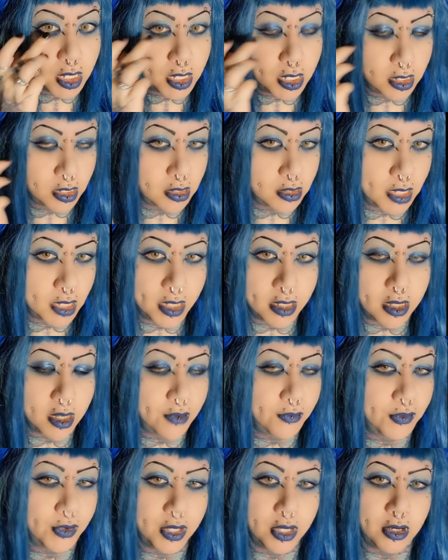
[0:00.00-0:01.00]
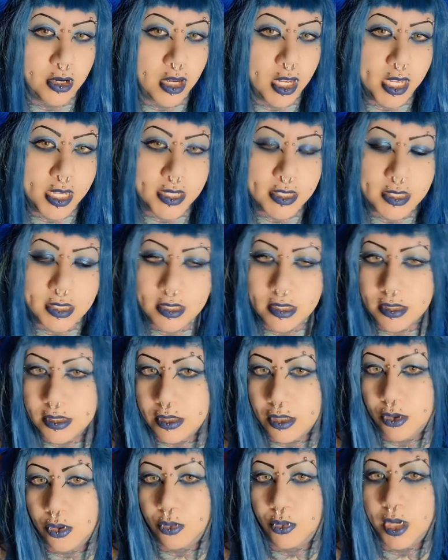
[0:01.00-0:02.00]
they they cover your eyes
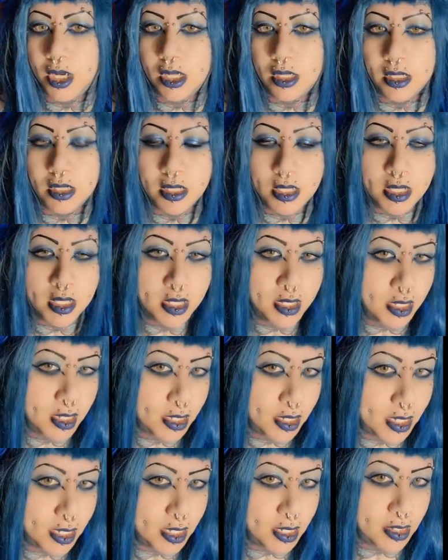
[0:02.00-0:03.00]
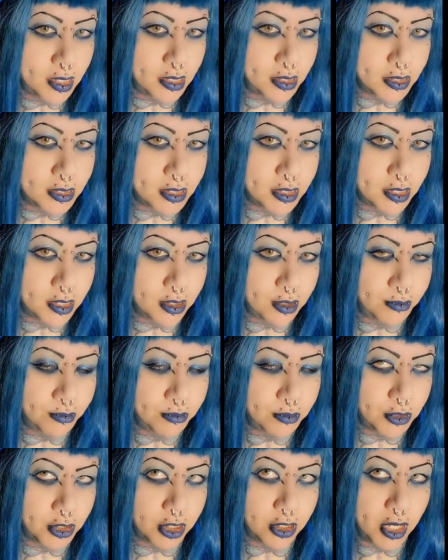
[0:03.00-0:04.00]
so well, and
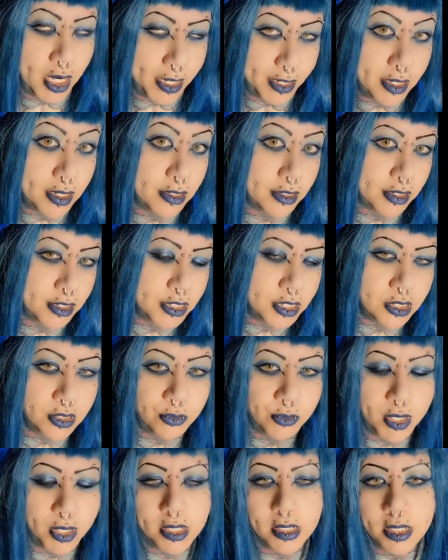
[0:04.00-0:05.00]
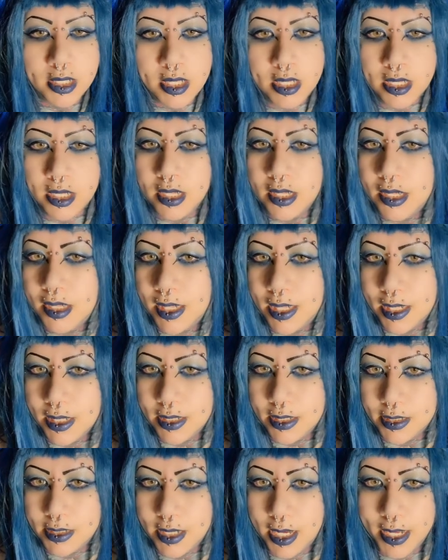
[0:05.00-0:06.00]
um, or your eye color so well,
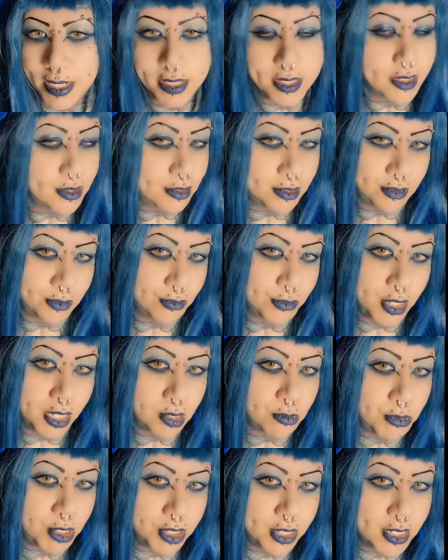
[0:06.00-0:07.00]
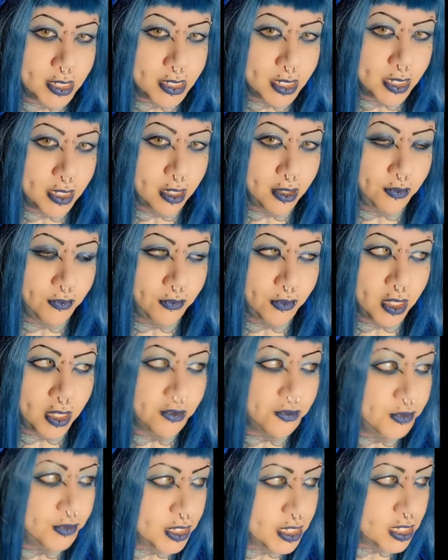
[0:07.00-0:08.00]
and I can't recommend these enough.
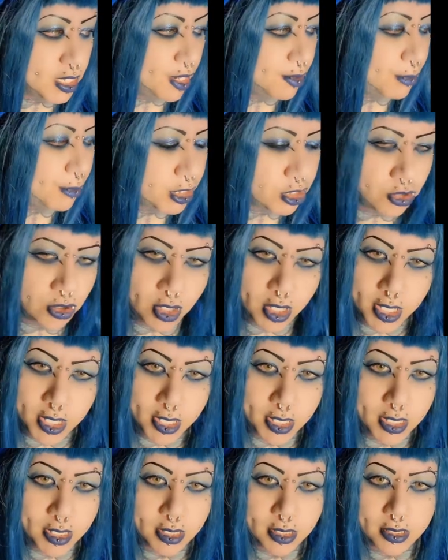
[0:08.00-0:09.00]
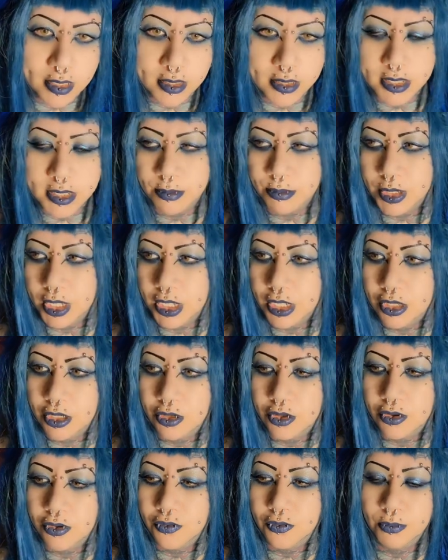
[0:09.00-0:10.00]
Every time I try something
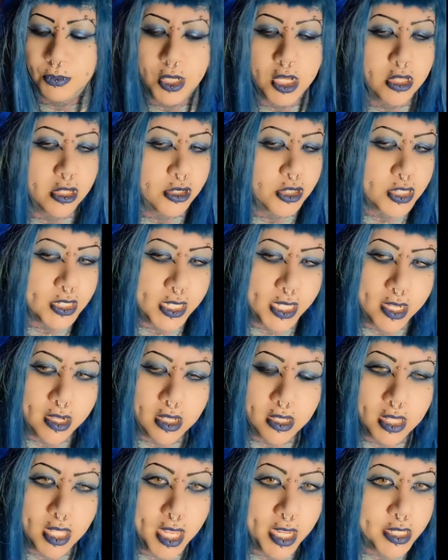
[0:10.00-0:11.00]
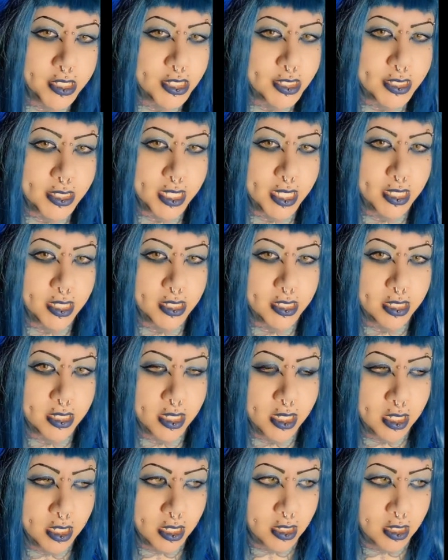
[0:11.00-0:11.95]
new from Color CL, I just get